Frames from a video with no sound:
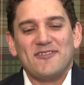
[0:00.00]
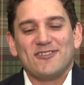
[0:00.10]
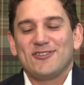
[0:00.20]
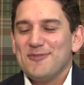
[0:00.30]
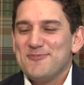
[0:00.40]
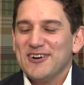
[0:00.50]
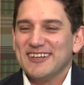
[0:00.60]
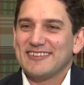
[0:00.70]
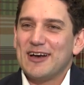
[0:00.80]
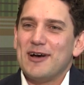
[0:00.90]
Stock
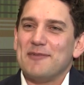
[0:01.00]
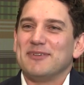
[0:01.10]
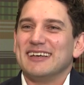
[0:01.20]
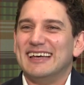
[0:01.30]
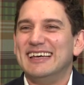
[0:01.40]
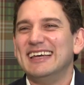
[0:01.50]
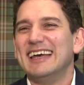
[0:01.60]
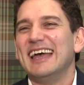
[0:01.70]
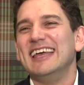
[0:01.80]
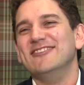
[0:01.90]
markets go up
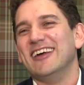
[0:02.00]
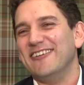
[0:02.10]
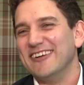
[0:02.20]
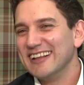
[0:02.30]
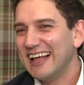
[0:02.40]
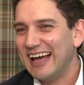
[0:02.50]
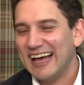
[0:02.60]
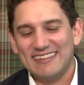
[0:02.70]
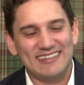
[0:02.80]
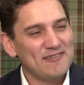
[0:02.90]
in general.
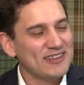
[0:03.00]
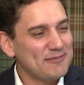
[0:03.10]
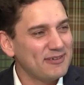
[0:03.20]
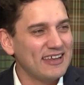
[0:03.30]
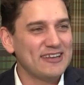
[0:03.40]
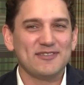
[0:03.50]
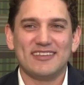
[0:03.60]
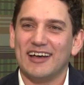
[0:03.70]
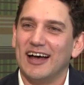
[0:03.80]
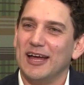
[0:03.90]
70% of the
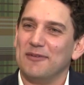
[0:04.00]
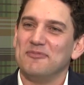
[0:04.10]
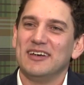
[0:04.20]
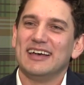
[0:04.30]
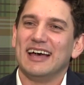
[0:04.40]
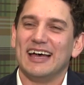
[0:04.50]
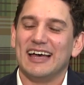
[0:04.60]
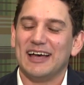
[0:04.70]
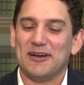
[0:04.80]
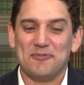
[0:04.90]
time,
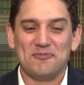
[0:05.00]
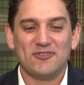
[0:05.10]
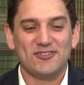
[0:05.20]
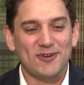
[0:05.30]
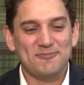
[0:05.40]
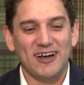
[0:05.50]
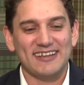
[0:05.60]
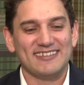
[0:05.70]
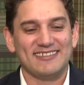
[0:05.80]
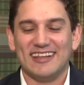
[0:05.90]
stock
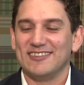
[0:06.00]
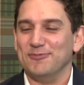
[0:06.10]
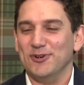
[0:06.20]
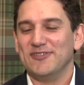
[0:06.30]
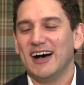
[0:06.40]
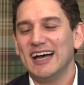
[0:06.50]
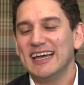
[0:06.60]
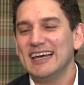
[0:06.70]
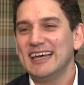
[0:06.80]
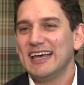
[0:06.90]
prices tend to move
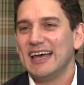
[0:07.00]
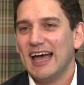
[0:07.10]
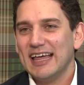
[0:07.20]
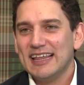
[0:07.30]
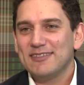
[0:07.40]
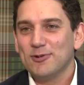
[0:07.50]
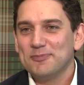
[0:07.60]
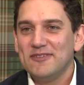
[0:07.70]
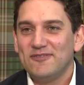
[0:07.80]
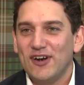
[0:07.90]
higher, and it will
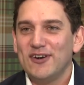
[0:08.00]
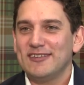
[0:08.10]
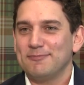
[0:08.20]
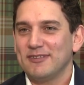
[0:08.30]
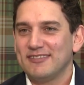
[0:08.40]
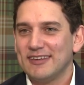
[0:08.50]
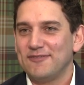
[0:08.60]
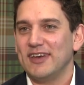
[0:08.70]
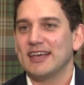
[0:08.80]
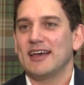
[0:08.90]
be very
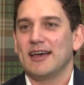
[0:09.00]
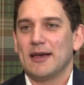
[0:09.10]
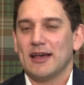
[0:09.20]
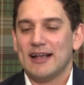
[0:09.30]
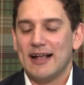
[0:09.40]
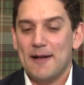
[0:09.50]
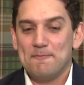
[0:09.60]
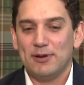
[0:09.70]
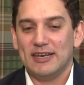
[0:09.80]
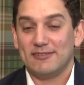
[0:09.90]
specific,
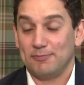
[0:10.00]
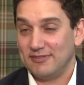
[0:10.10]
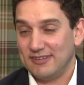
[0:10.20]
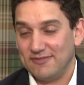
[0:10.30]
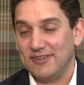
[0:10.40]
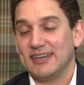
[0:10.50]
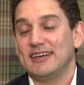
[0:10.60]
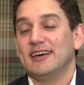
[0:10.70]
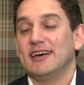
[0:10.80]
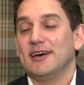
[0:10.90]
company-specific